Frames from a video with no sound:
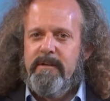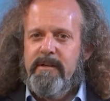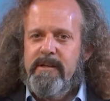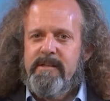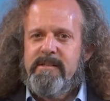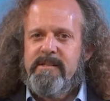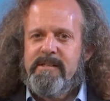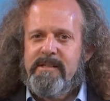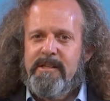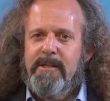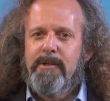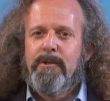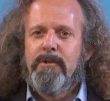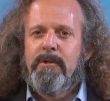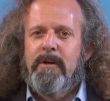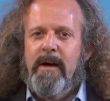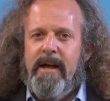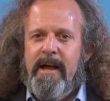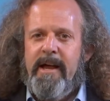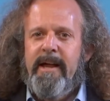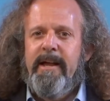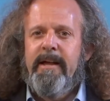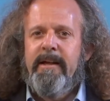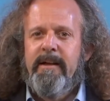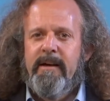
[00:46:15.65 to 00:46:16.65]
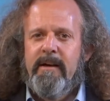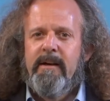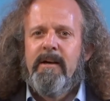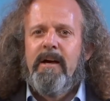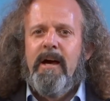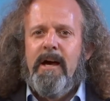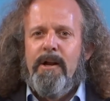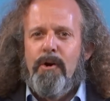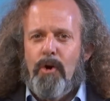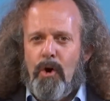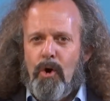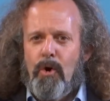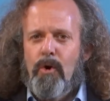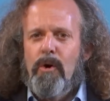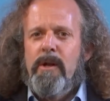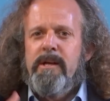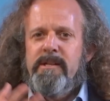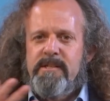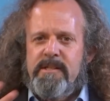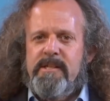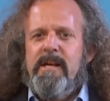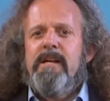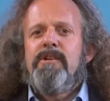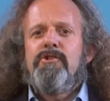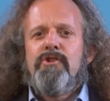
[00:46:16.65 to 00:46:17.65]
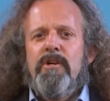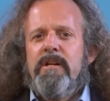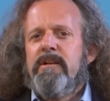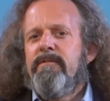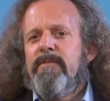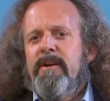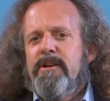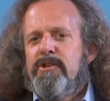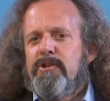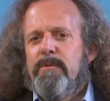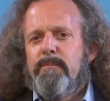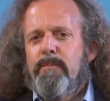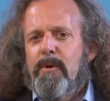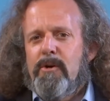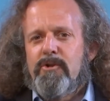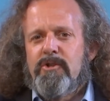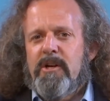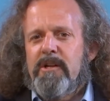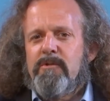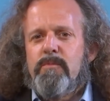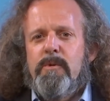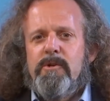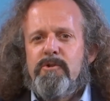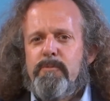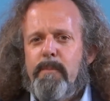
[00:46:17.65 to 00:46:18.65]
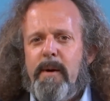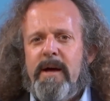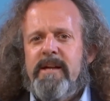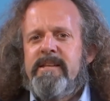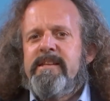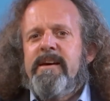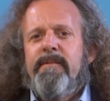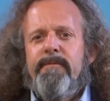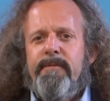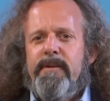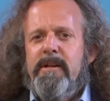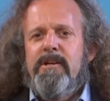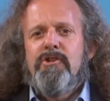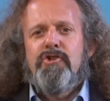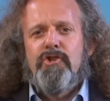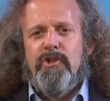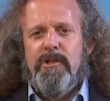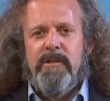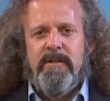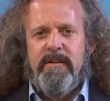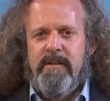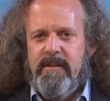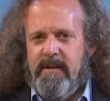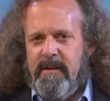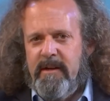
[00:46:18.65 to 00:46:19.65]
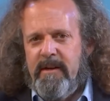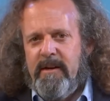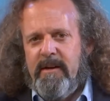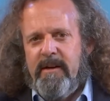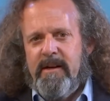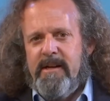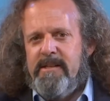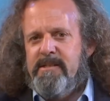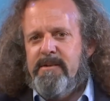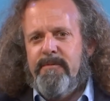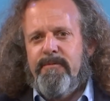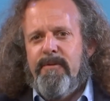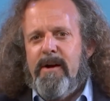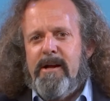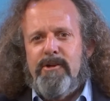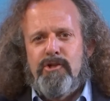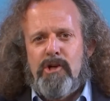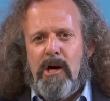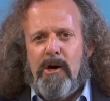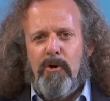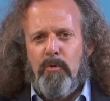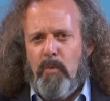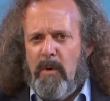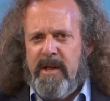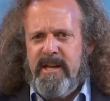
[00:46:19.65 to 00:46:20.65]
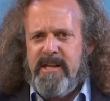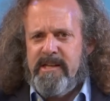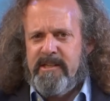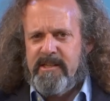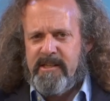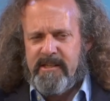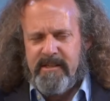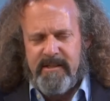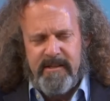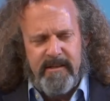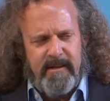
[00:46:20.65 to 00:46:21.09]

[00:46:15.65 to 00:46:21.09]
It's still an early stage innovation project, which by definition is a fragile reed.